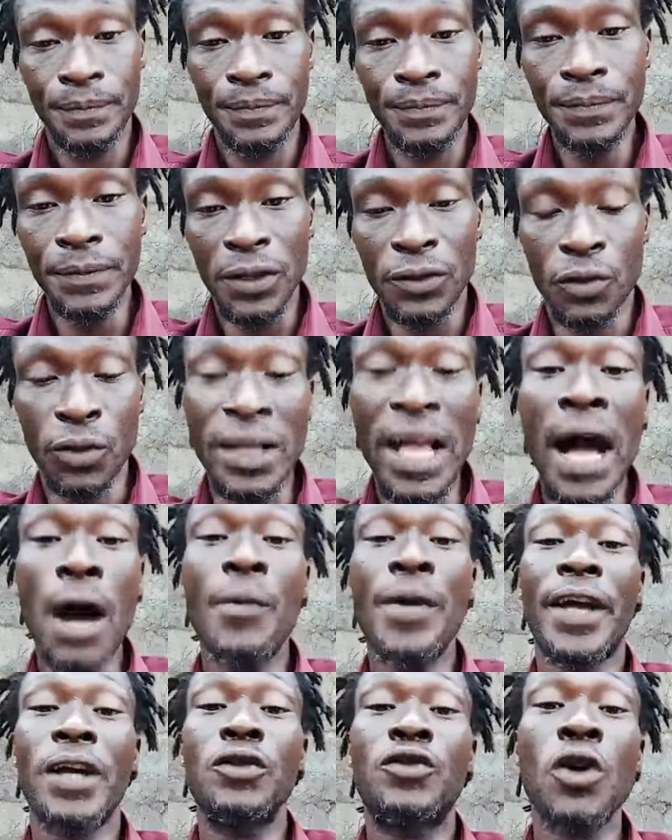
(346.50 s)
So now
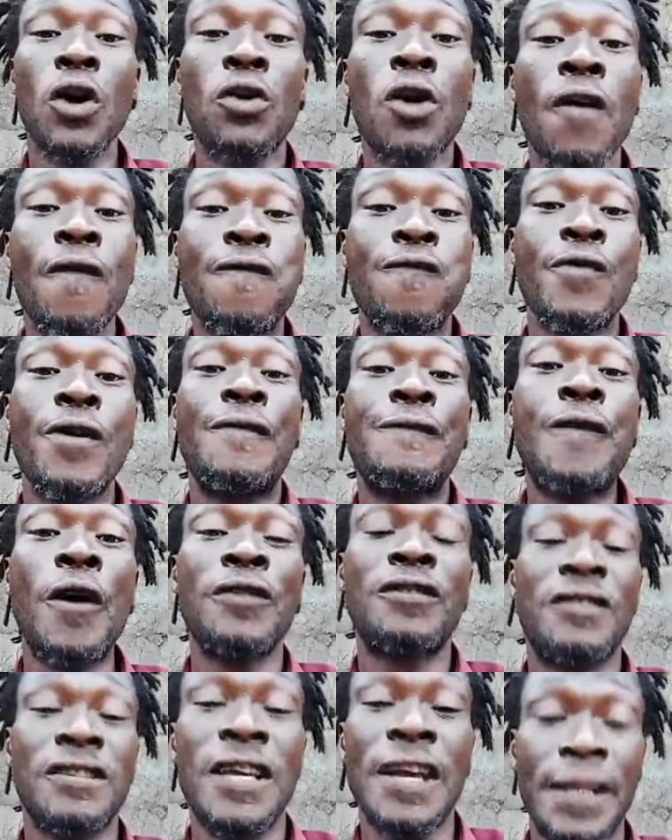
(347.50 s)
we can talk of with
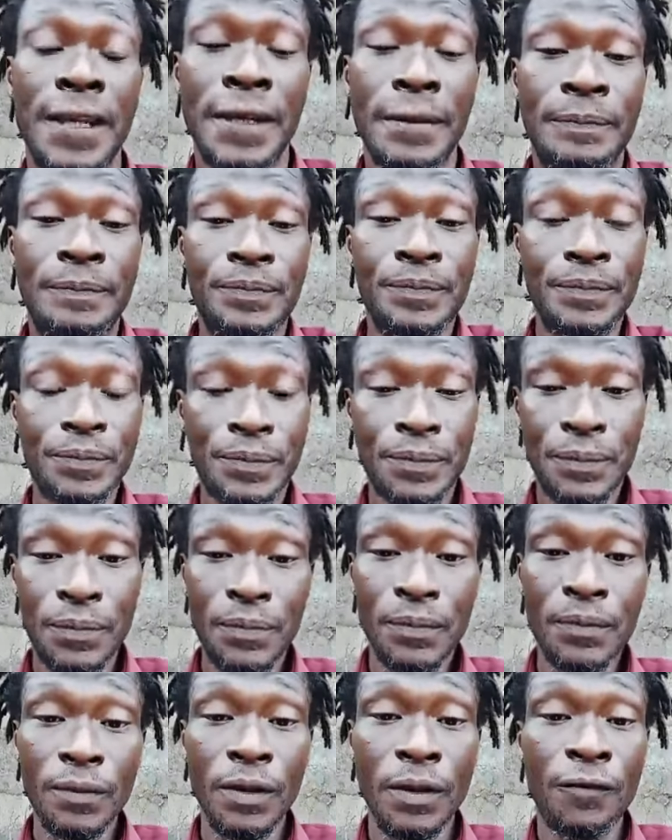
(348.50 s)
First Lady.
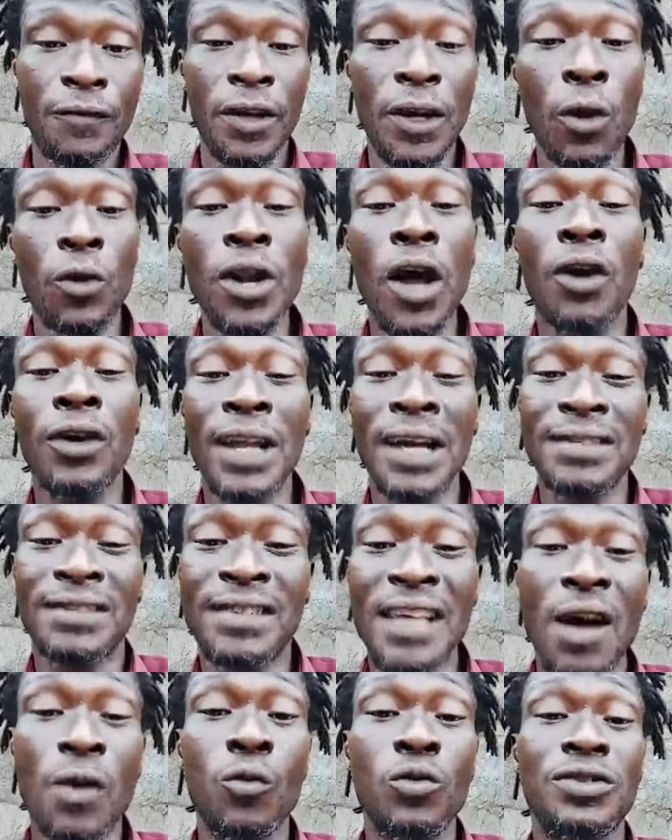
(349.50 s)
For now,
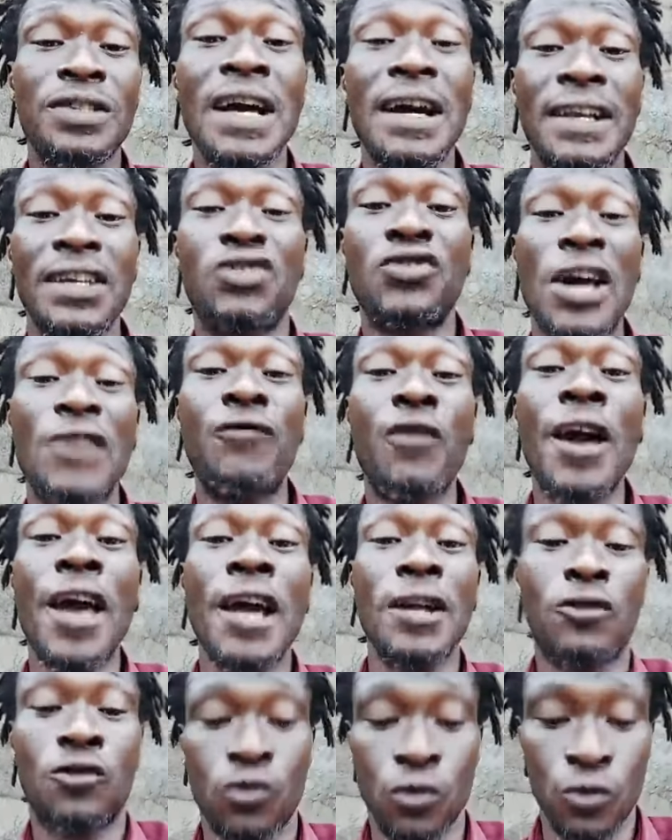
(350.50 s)
understand who side they try for
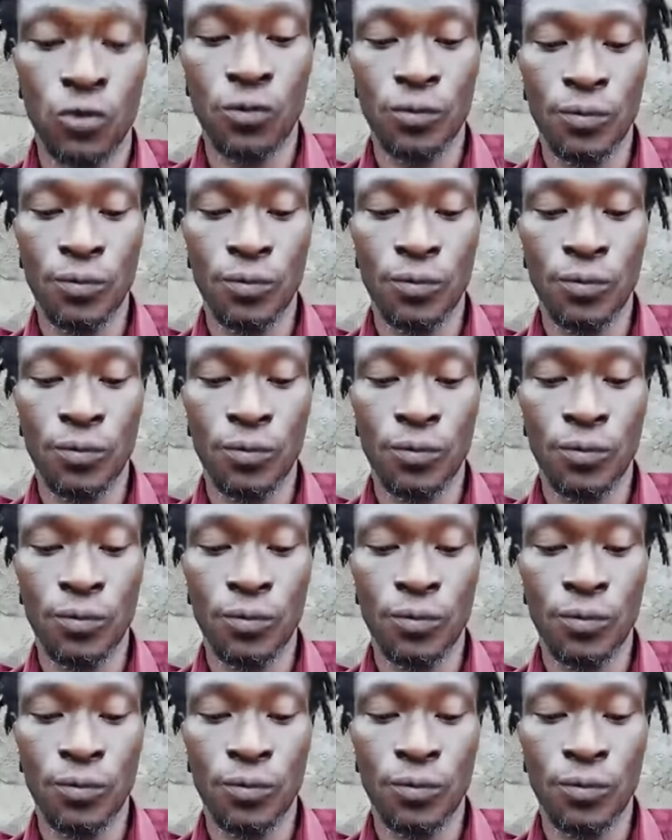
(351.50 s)
her to.